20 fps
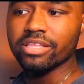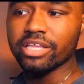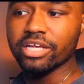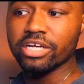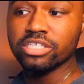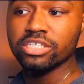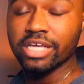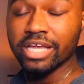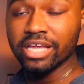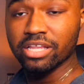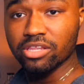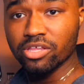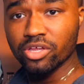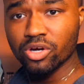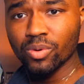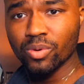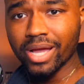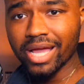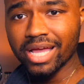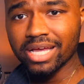There's a
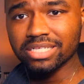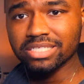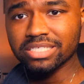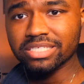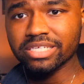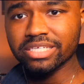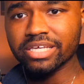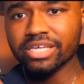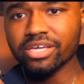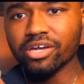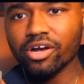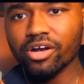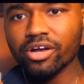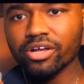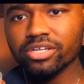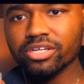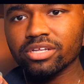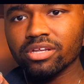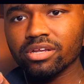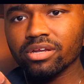little SD
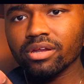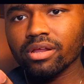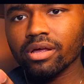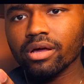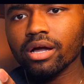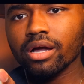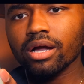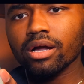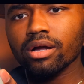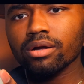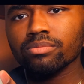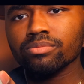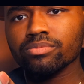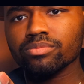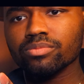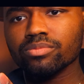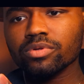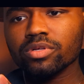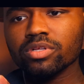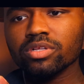card
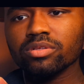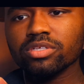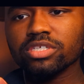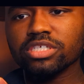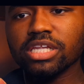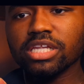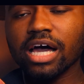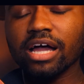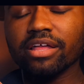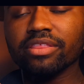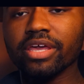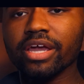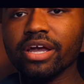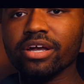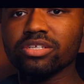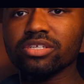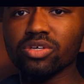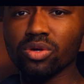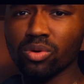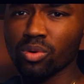slot
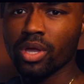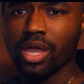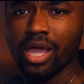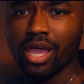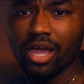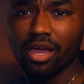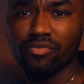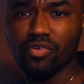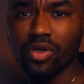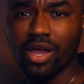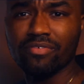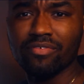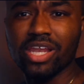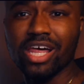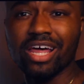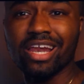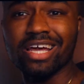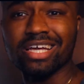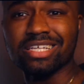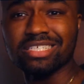there. So if you have a
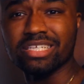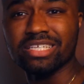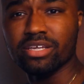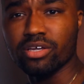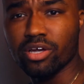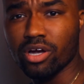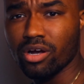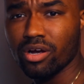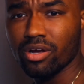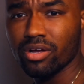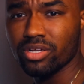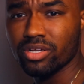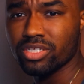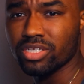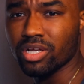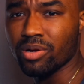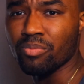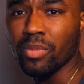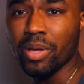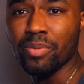lot of SD cards,
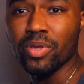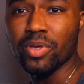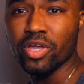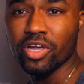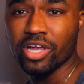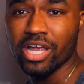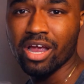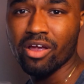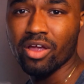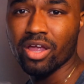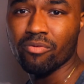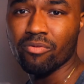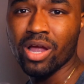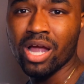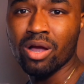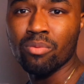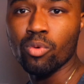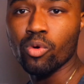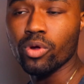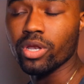or maybe you're carrying
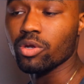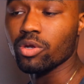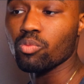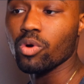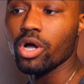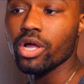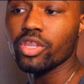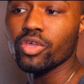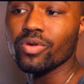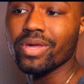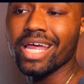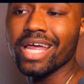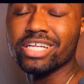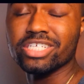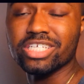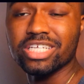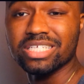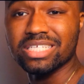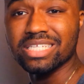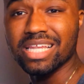around more than one, you can
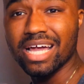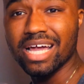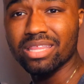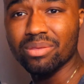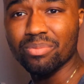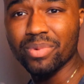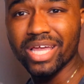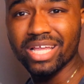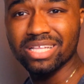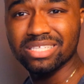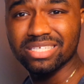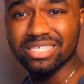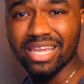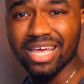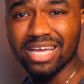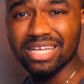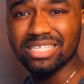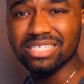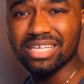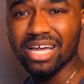actually slide them into
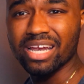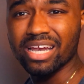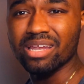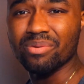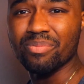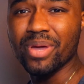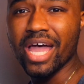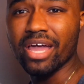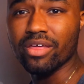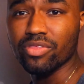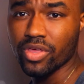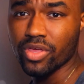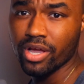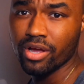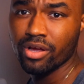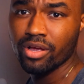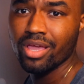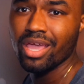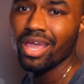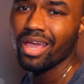that side of the bag
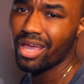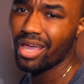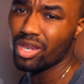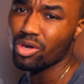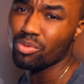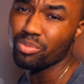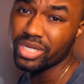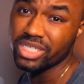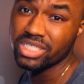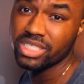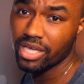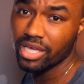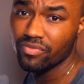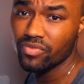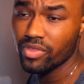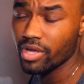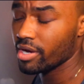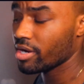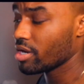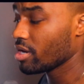there, and they'll be
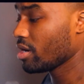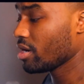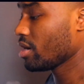safe there.